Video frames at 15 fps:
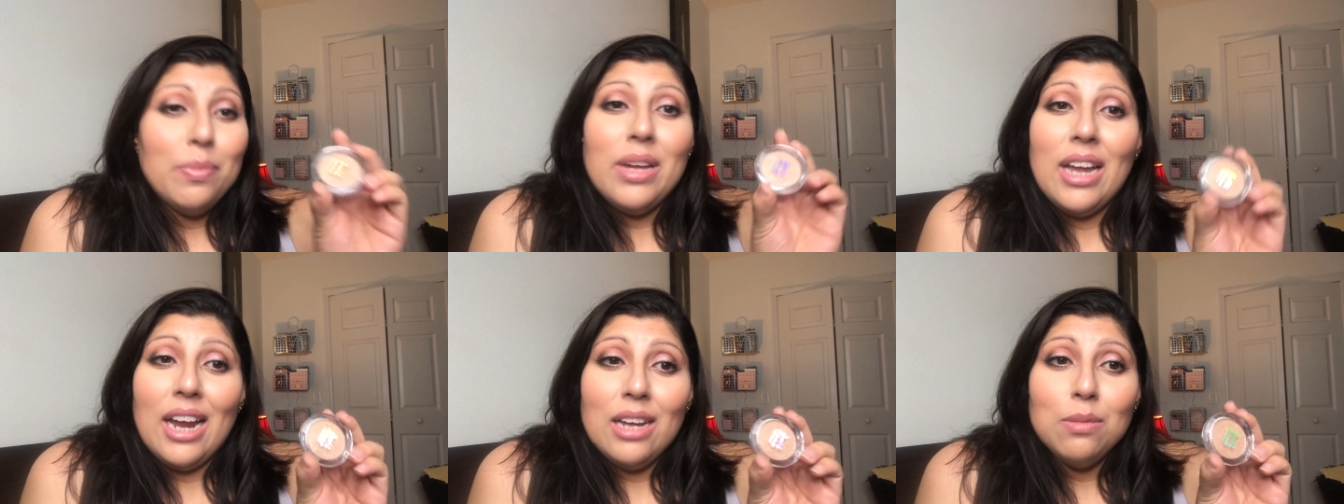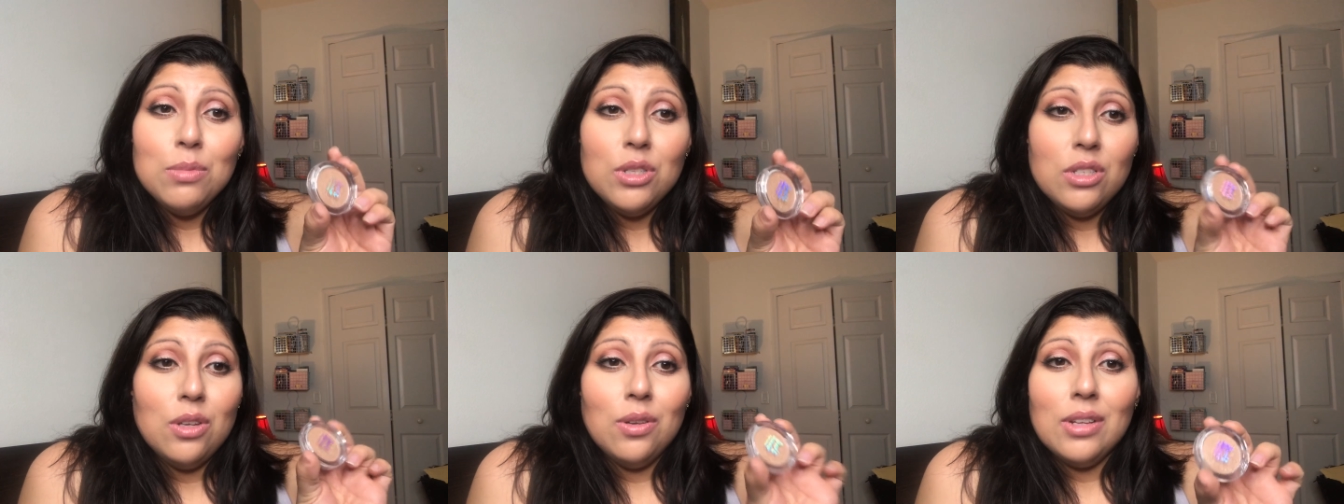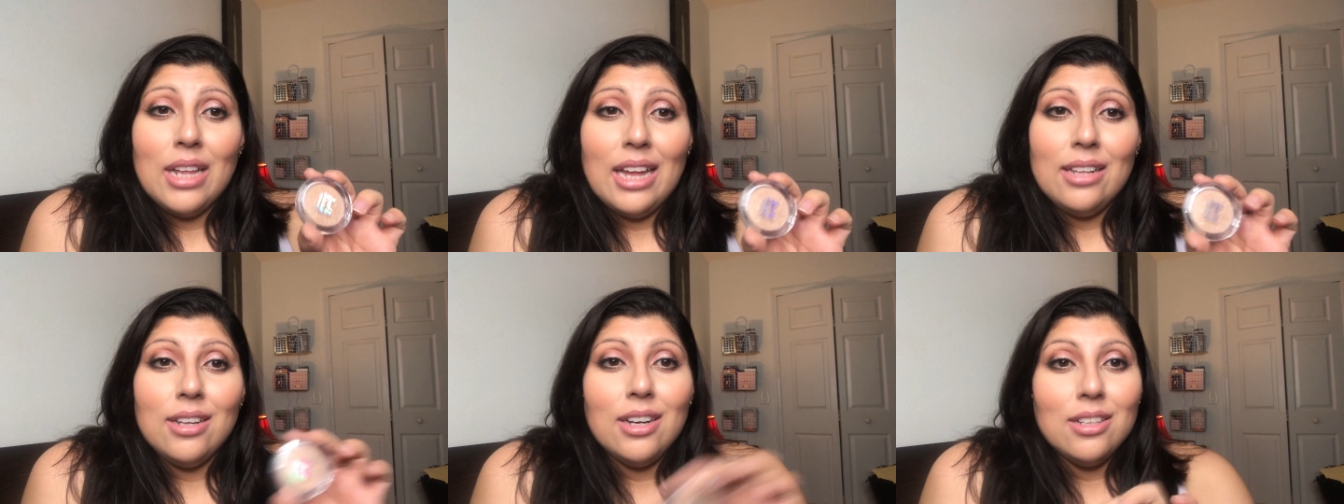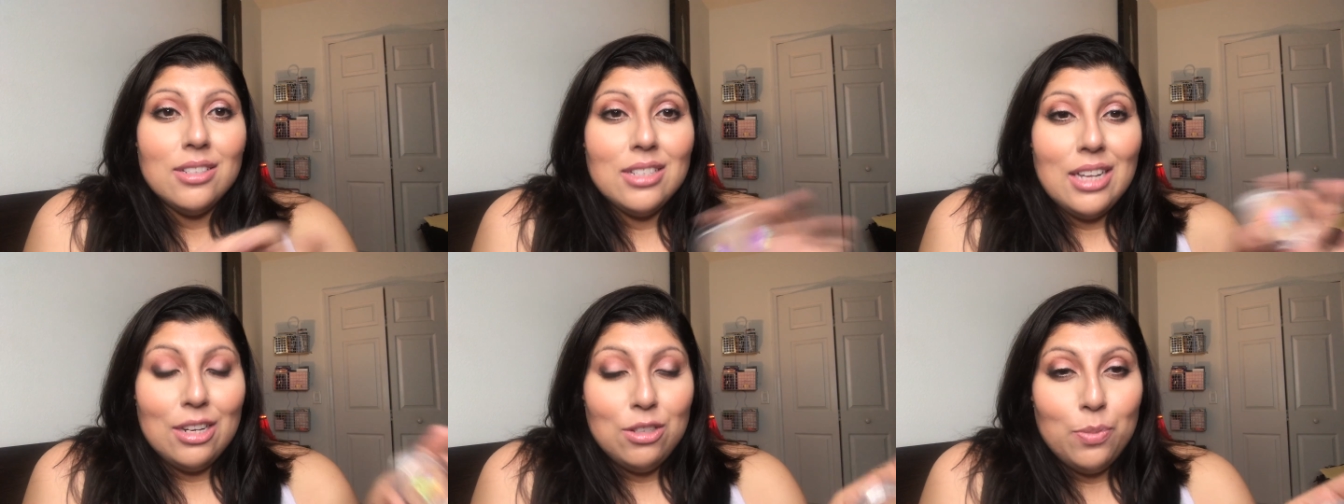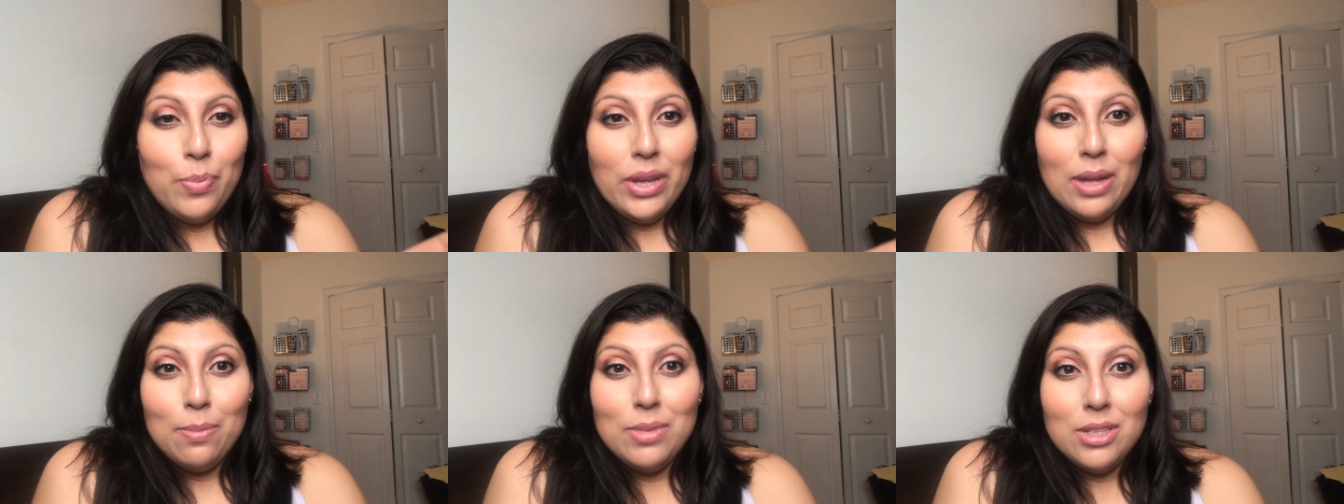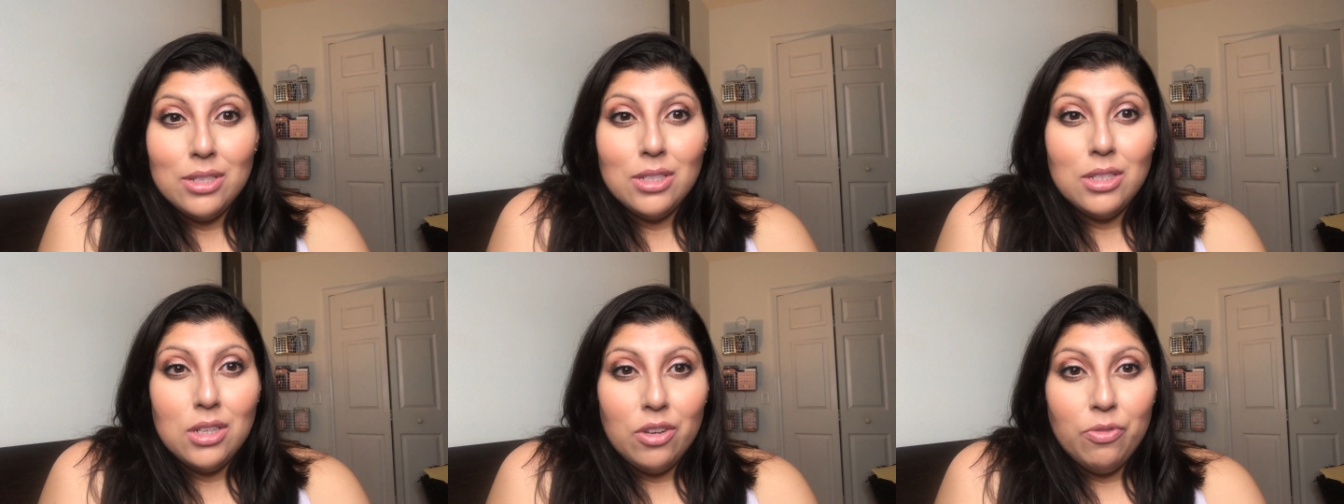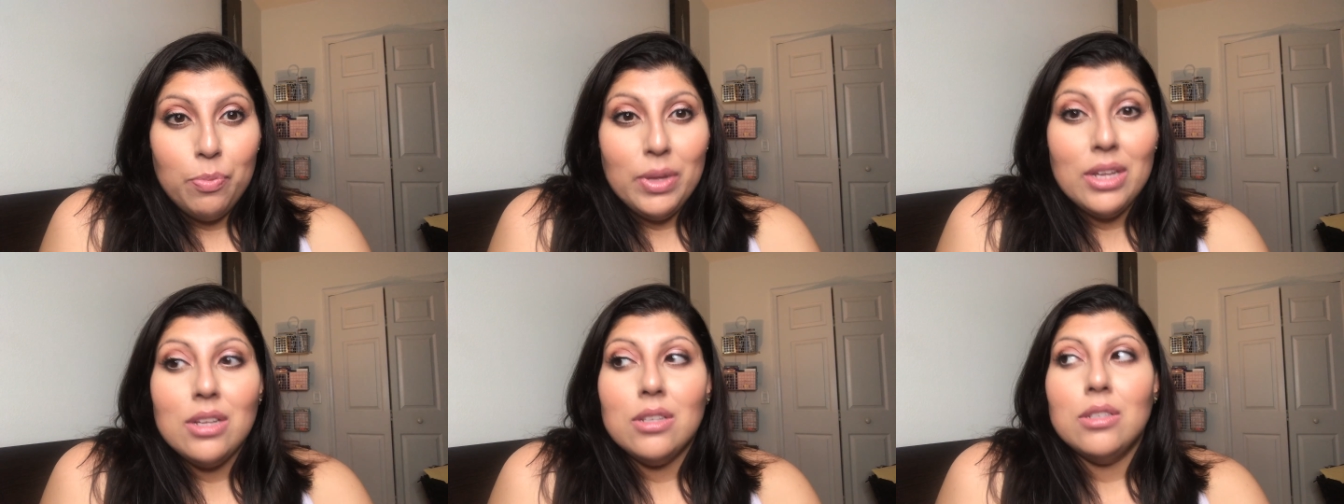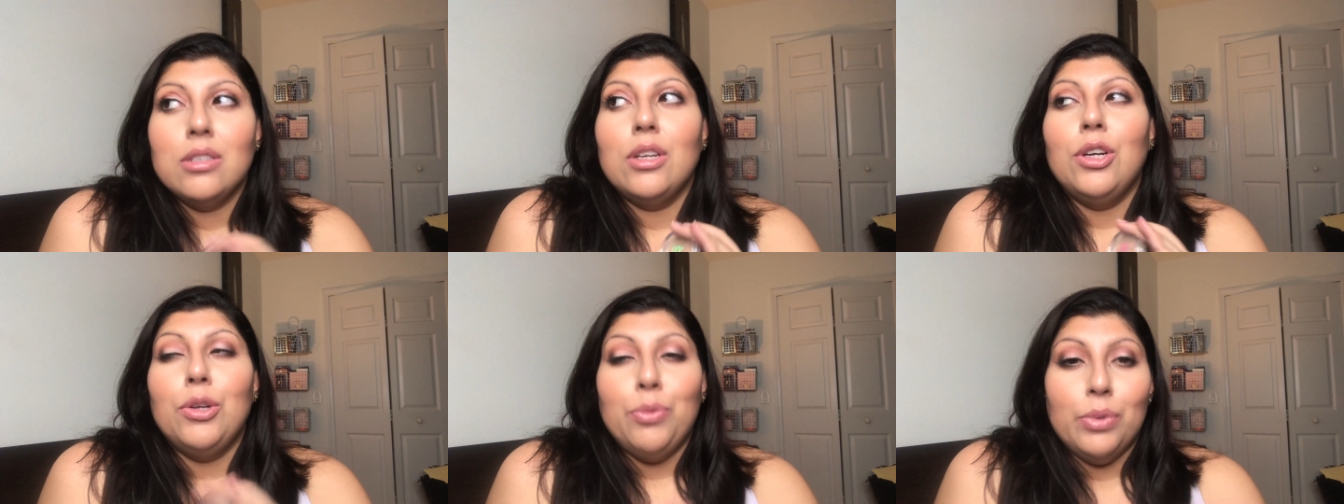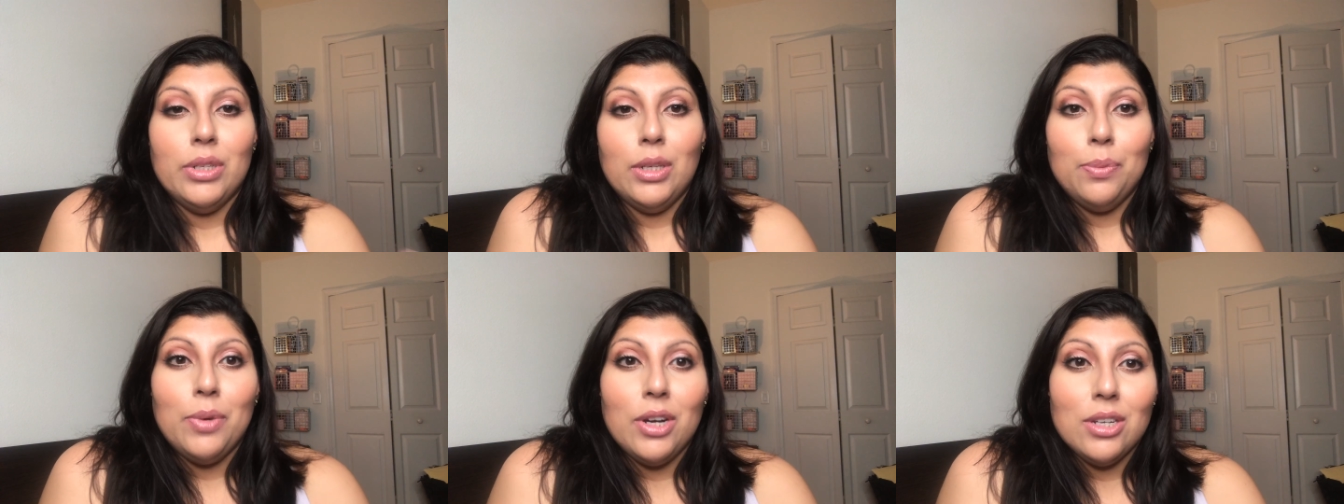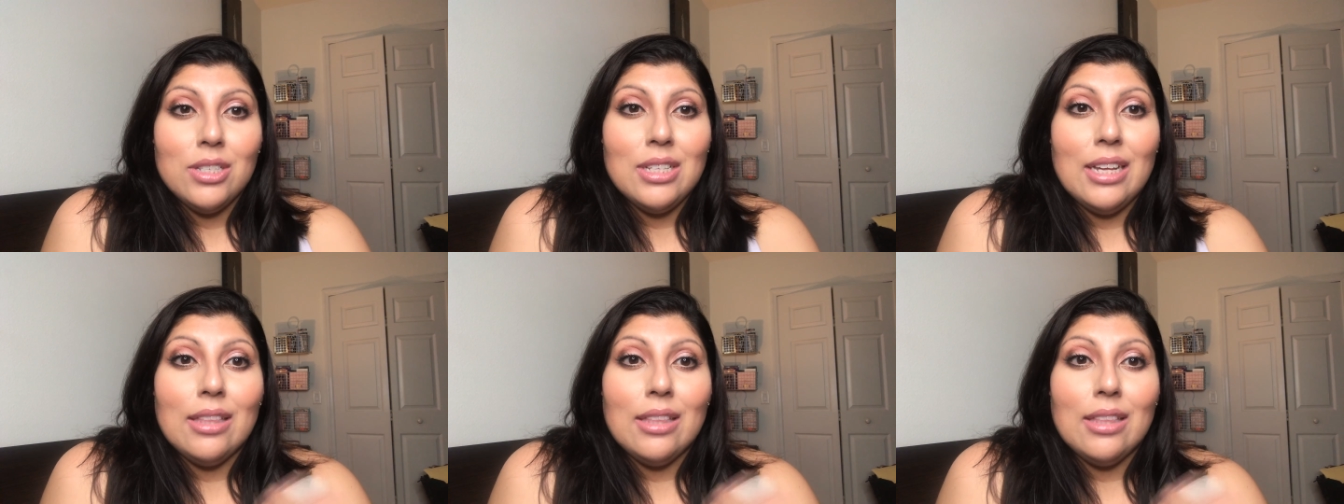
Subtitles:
But I am so glad that I decided to pick up this stuff because it really works.